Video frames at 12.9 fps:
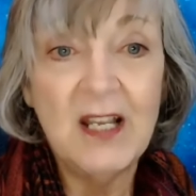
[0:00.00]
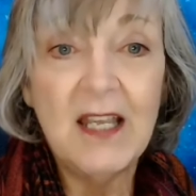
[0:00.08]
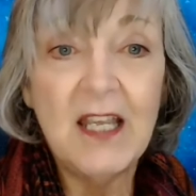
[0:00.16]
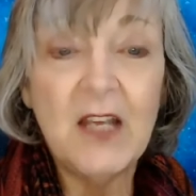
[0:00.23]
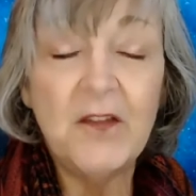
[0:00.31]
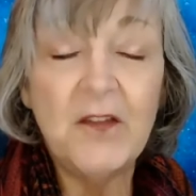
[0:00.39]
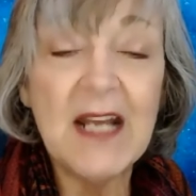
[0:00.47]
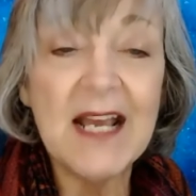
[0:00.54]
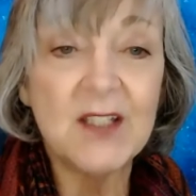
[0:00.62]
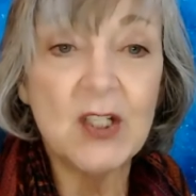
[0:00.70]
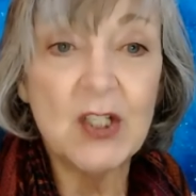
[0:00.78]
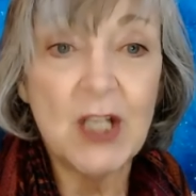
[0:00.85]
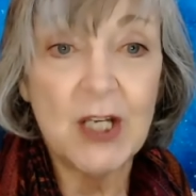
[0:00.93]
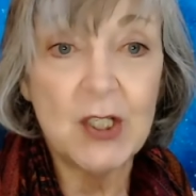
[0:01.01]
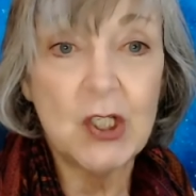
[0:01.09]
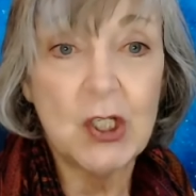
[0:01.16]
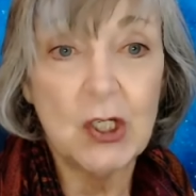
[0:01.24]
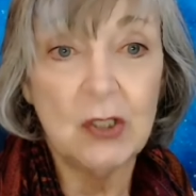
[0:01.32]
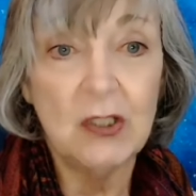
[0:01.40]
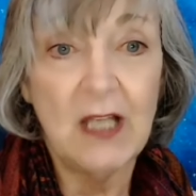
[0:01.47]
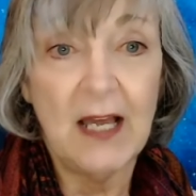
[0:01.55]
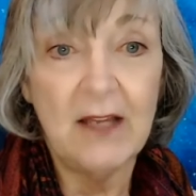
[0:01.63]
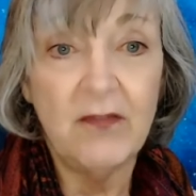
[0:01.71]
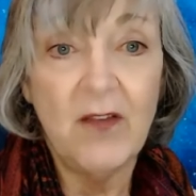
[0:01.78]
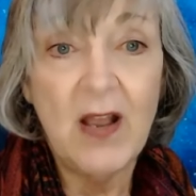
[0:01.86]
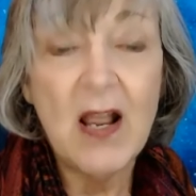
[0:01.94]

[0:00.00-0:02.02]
If it hasn't touched your life,